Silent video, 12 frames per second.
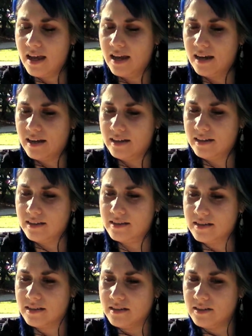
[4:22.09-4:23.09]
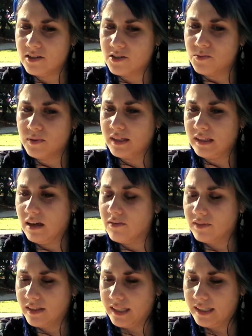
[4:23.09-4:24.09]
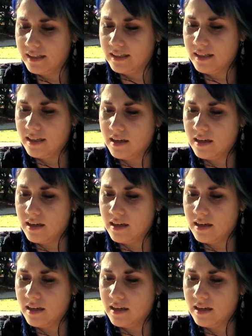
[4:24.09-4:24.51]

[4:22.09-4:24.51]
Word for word: and just really lovely